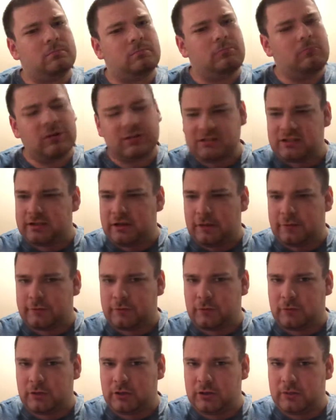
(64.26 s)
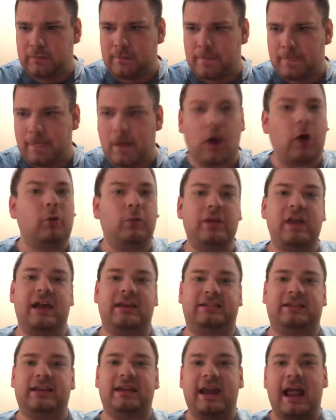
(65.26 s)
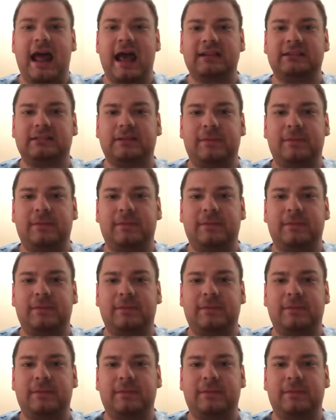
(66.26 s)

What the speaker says: what's another one? Oh, yes, it has